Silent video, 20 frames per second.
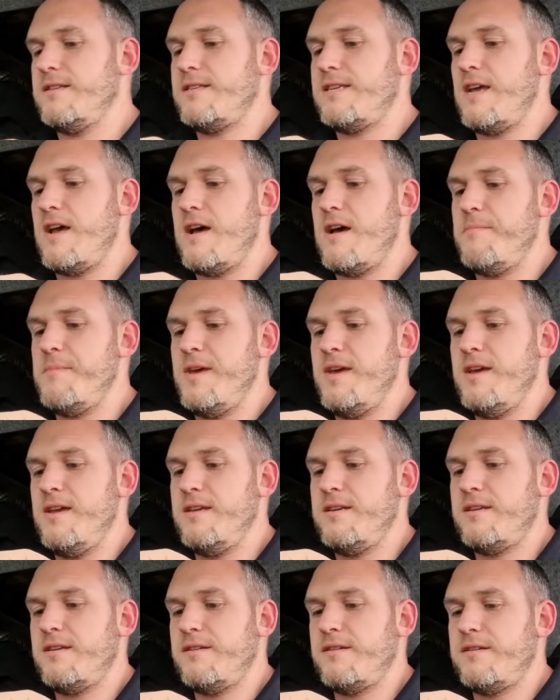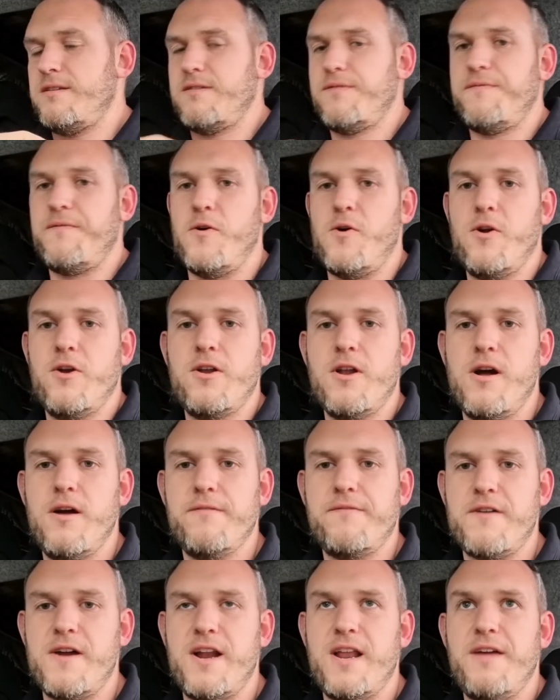time is 4
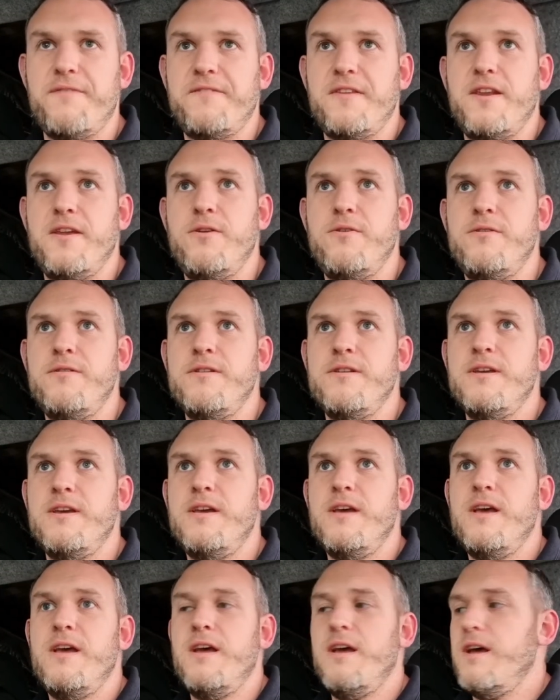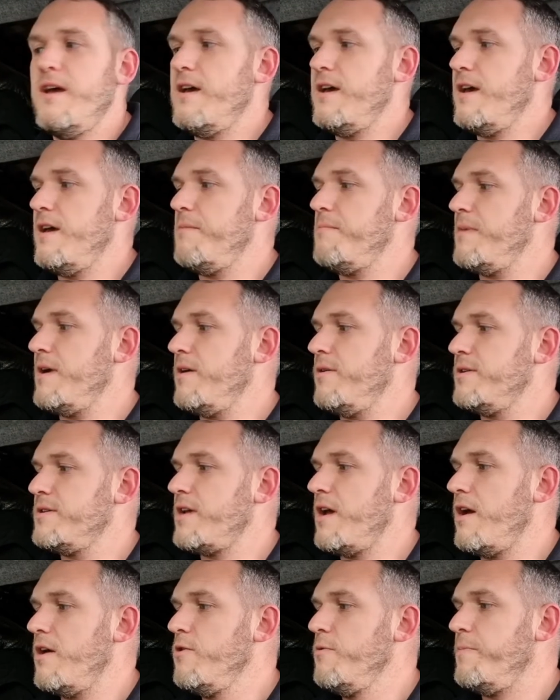o'clock Friday afternoon. I
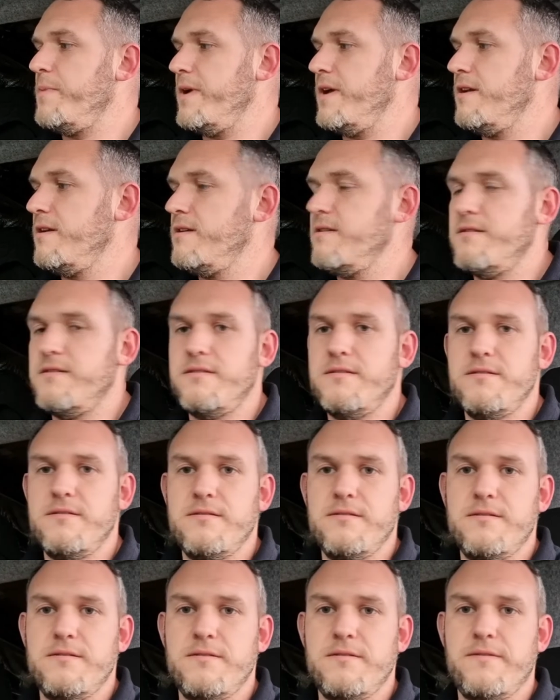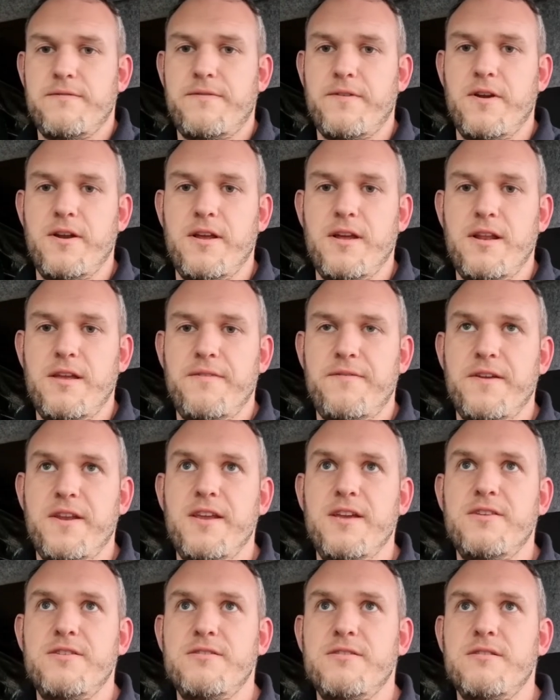was hoping for an early
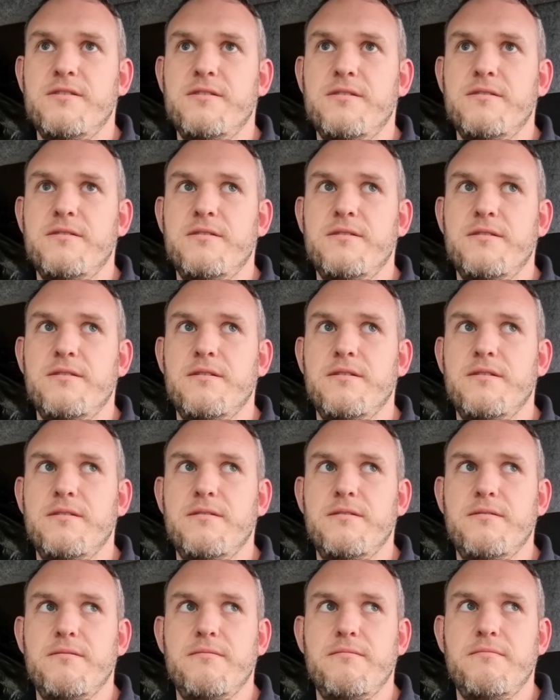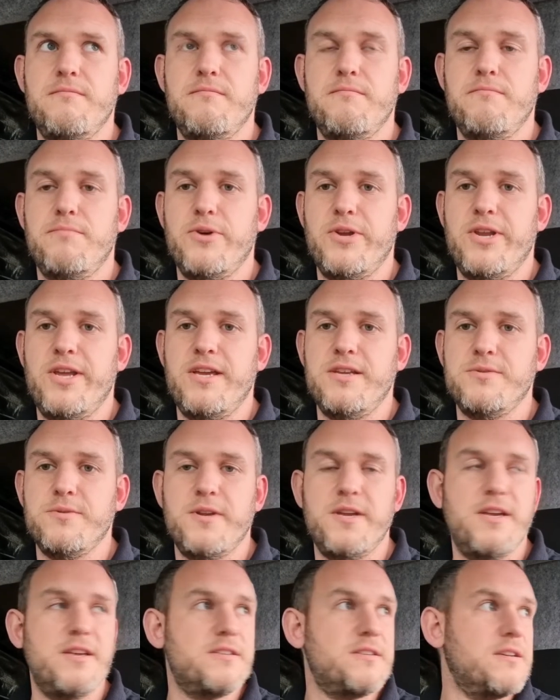finish, but it is
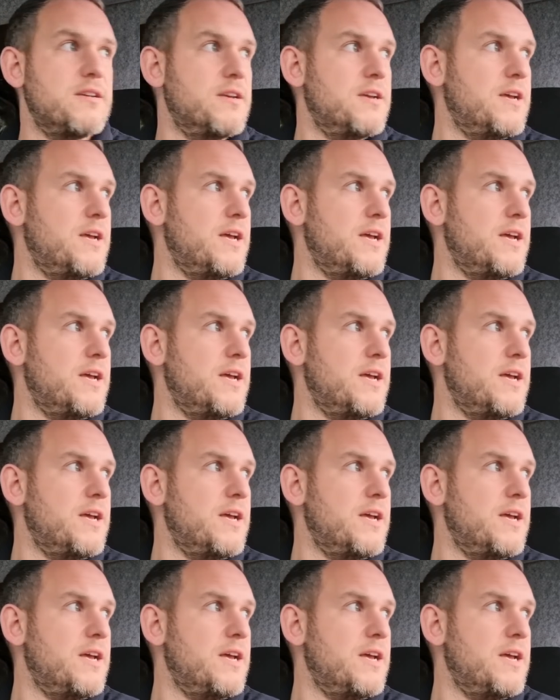what it is.